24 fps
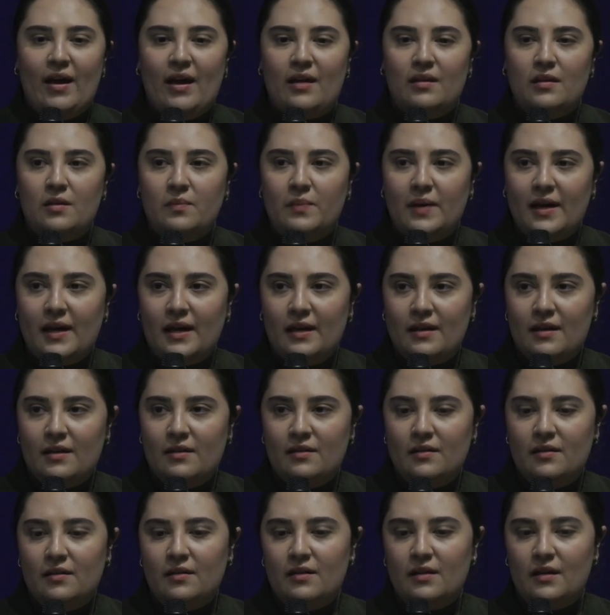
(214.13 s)
And the
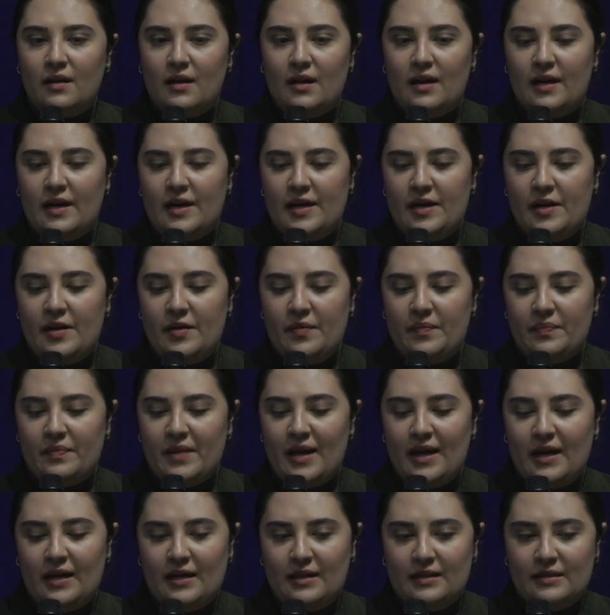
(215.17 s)
biennial um,
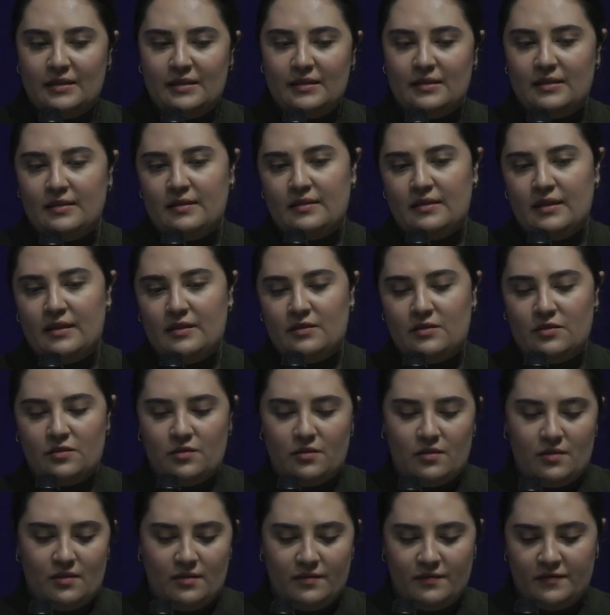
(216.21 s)
has its
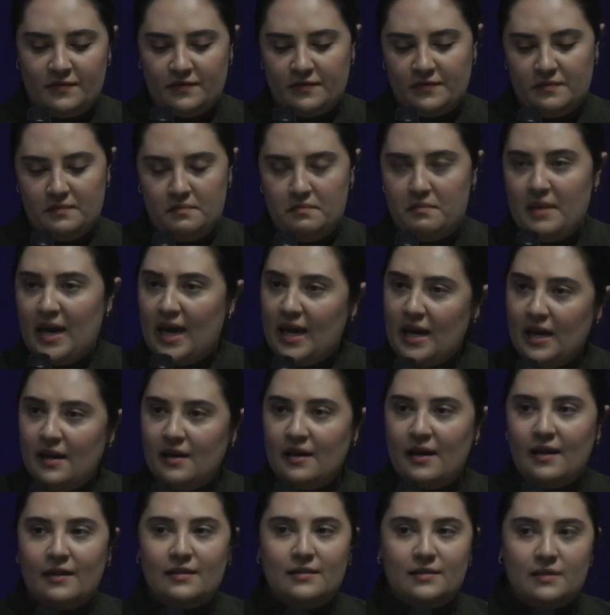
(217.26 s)
sort of main
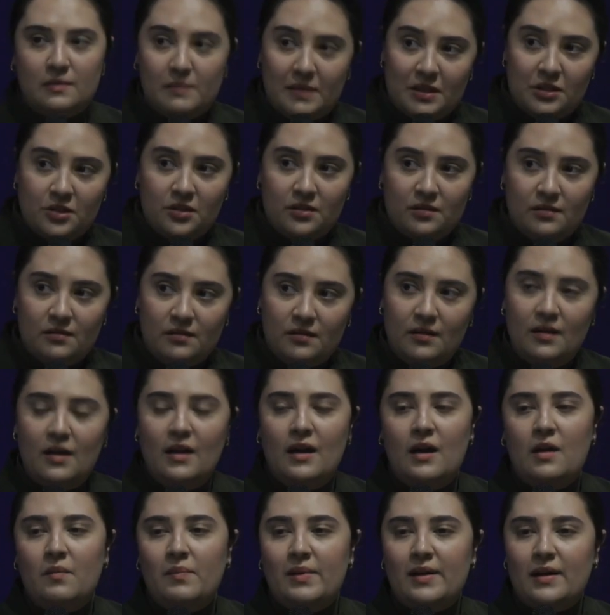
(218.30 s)
exhibition,
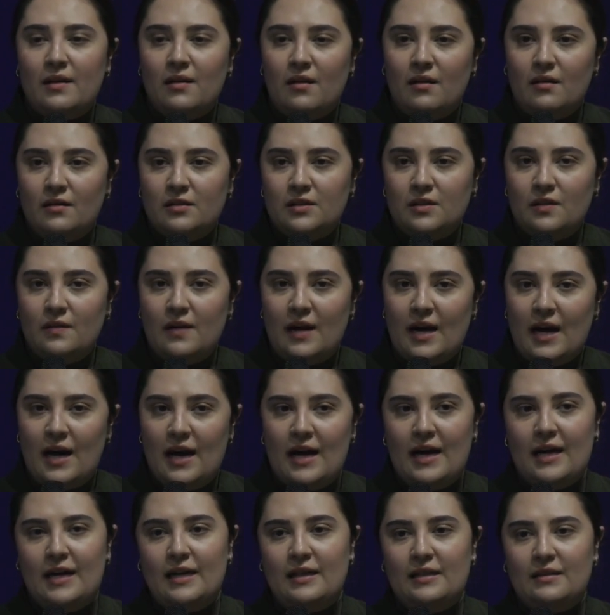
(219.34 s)
but it also
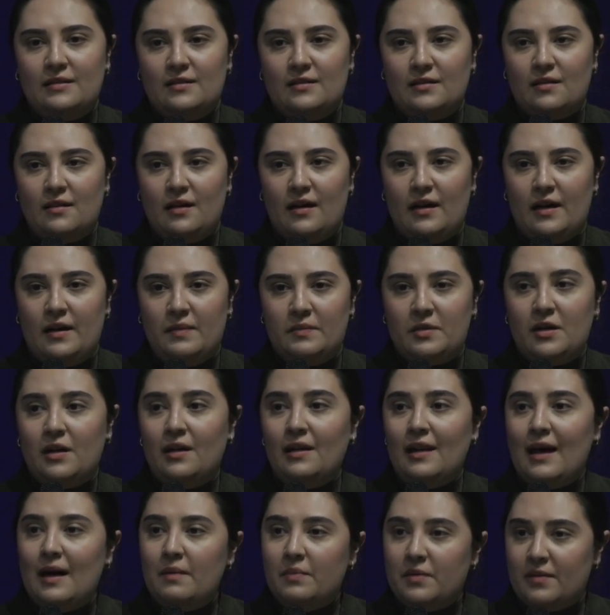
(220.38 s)
has um,
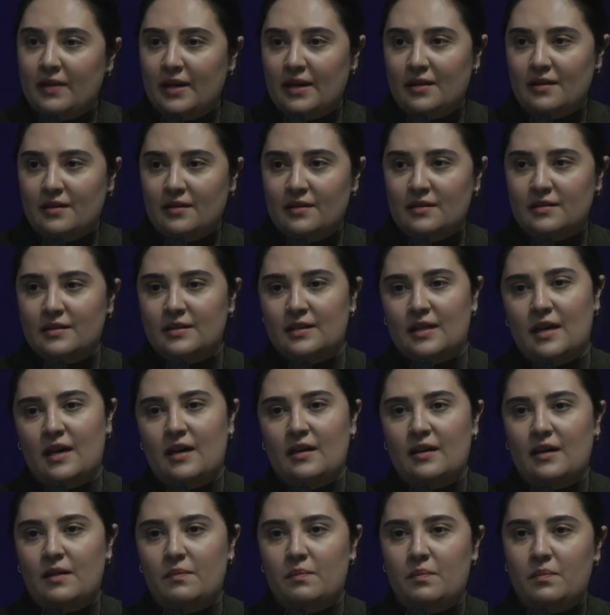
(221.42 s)
collaborators
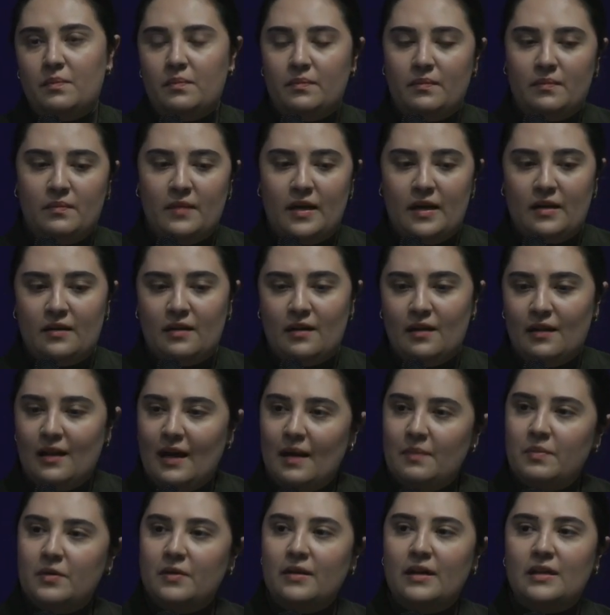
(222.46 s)
and it, it
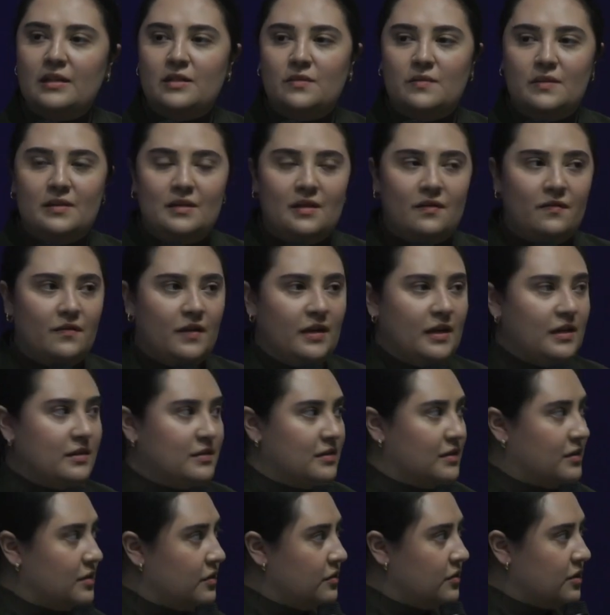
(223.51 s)
collaborates with different
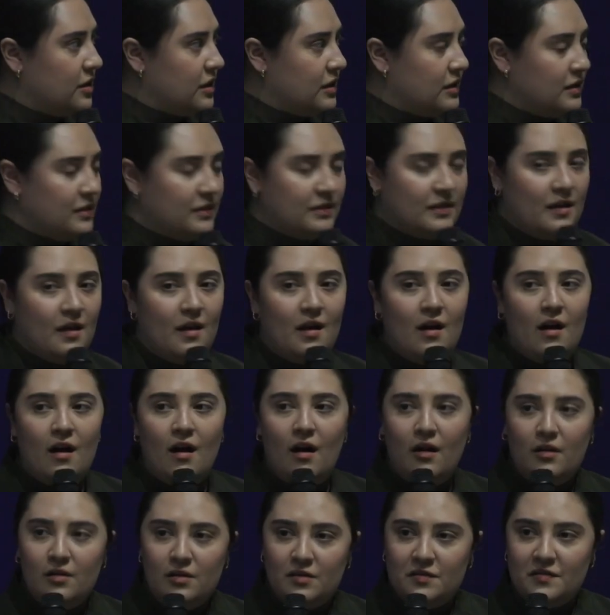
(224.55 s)
institutions
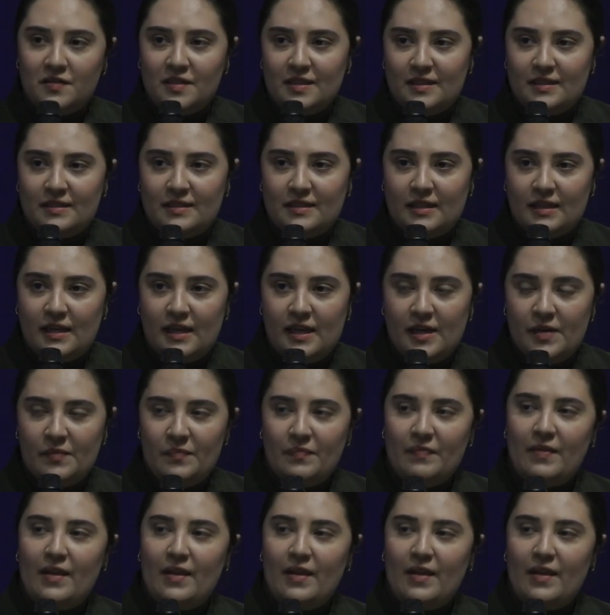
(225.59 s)
all over the city.